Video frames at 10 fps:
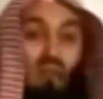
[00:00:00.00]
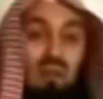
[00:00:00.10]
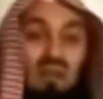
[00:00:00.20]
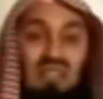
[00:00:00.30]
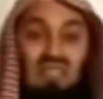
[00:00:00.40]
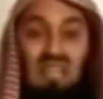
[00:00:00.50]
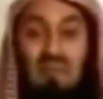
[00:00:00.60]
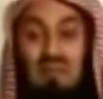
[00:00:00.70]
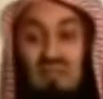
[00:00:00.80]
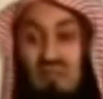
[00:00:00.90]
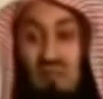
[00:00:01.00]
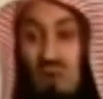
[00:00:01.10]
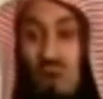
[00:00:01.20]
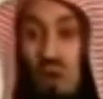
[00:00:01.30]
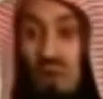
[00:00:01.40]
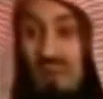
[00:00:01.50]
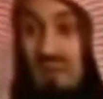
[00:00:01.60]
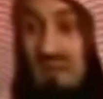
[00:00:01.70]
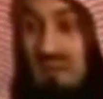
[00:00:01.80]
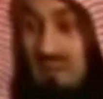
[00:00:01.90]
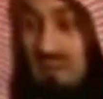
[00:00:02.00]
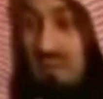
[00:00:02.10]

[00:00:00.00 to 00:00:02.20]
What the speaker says: from amongst the captives of war.